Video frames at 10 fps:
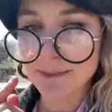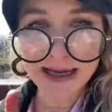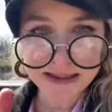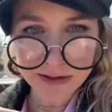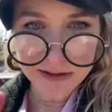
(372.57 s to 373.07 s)
But
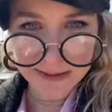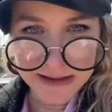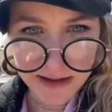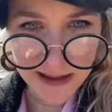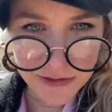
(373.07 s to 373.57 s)
yeah, so I'm
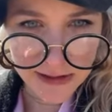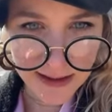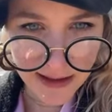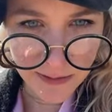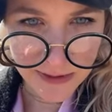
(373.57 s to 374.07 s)
still answering
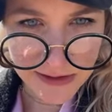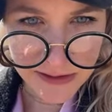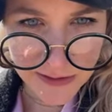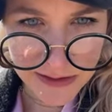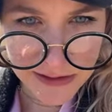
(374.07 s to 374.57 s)
that other
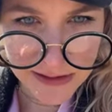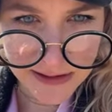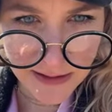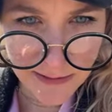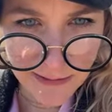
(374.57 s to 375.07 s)
person's question.
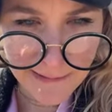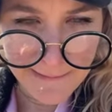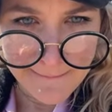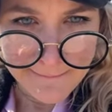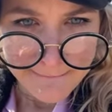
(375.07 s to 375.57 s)
So,
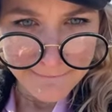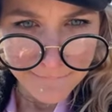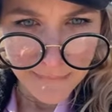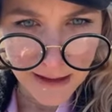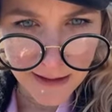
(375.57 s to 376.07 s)

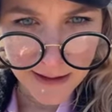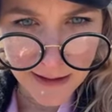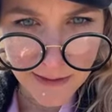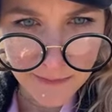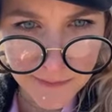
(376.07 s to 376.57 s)

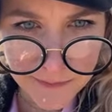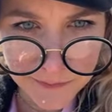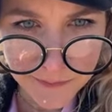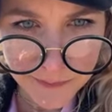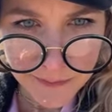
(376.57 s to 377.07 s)
um,
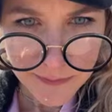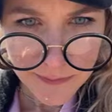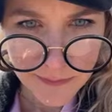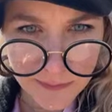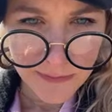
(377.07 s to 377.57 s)

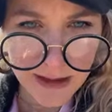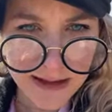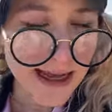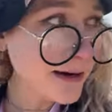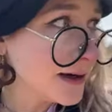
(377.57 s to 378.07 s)

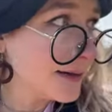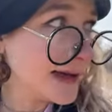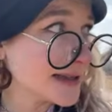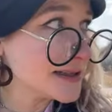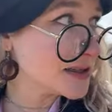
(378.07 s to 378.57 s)
yeah, I don't know.
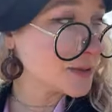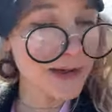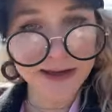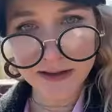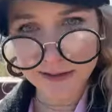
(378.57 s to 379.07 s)
I guess that's just
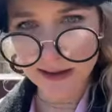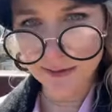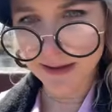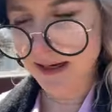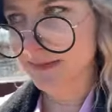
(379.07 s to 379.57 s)
what I do. Like
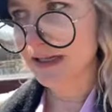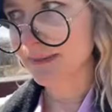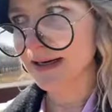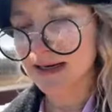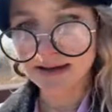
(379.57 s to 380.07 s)
when it comes to
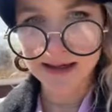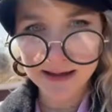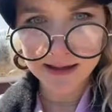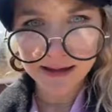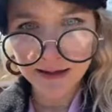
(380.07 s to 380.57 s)
money, like
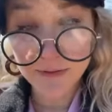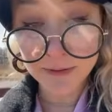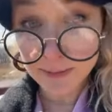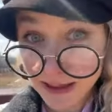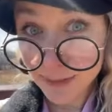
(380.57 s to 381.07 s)

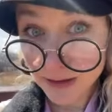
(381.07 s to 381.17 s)
for me